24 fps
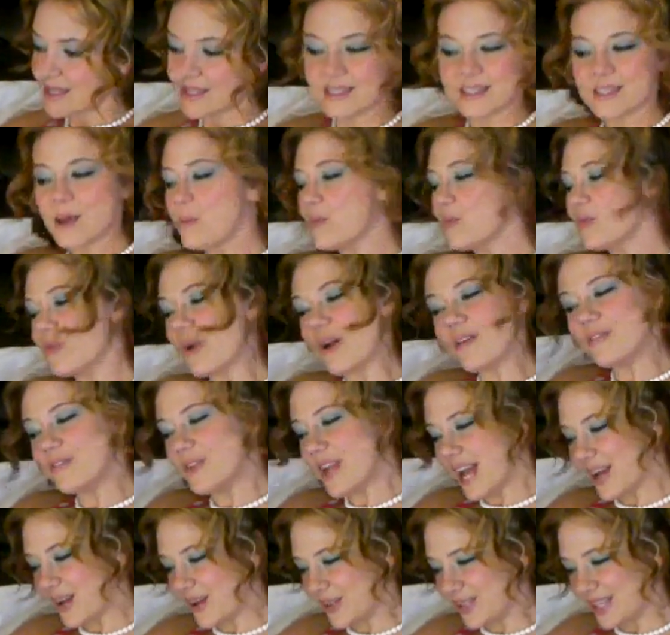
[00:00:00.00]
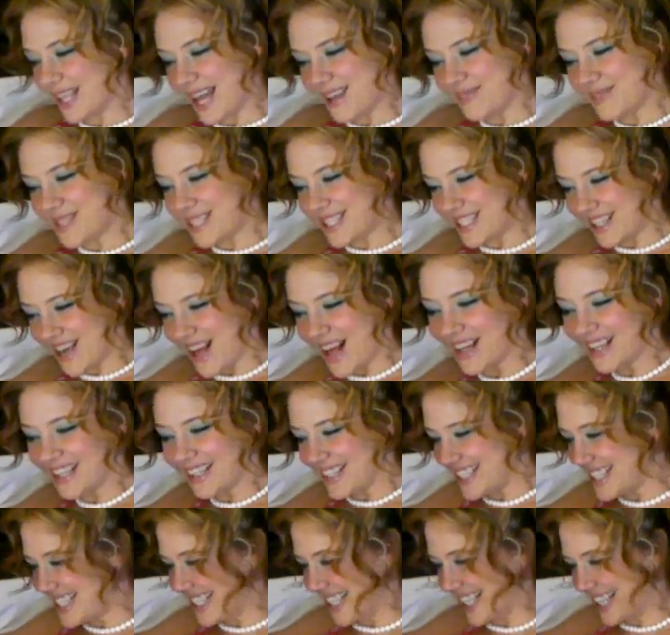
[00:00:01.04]
Some rough-necked old lobster, all
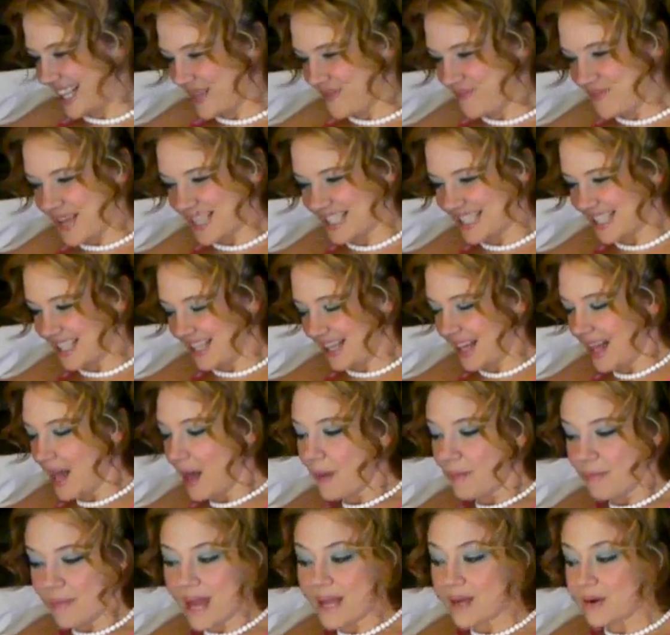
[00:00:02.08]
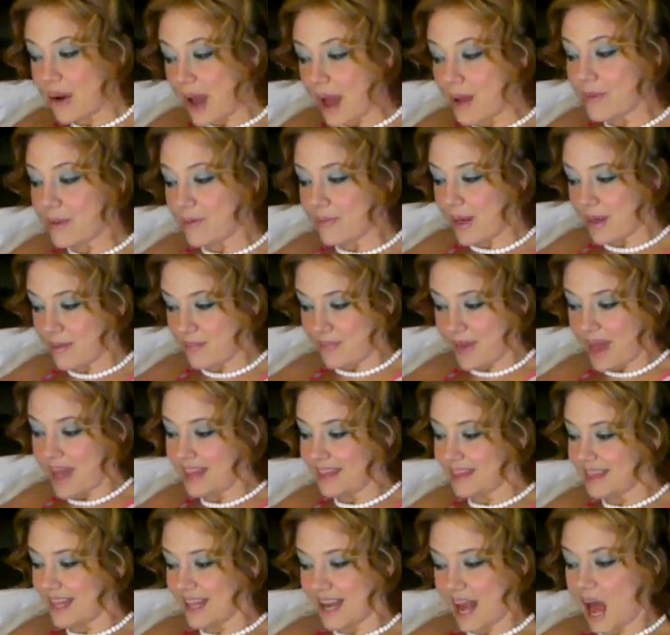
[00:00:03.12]
gristle and muscle, might grab at my
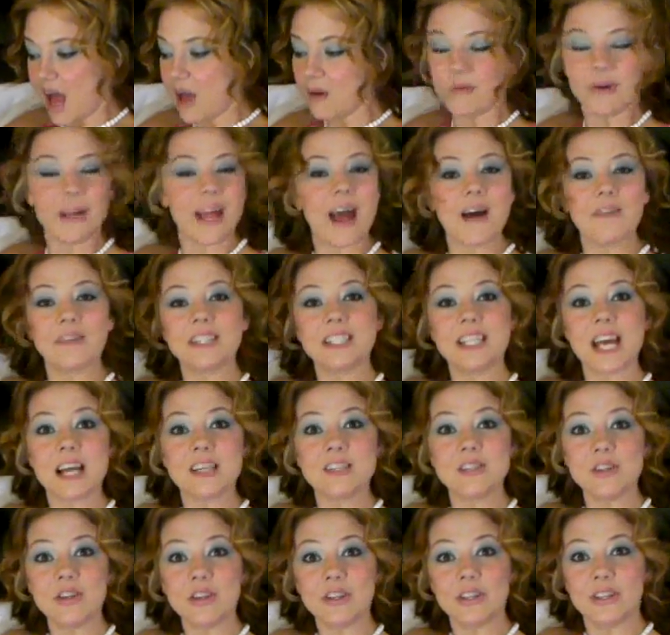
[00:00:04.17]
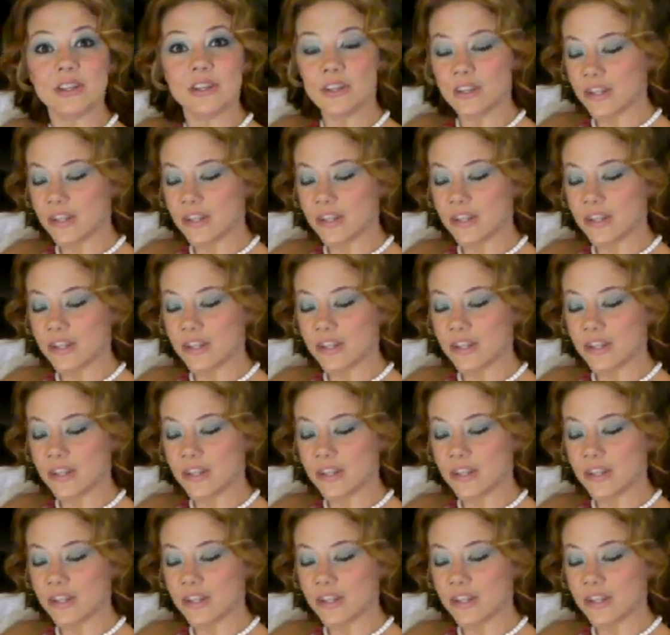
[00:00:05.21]
bait, then I would have a tussle.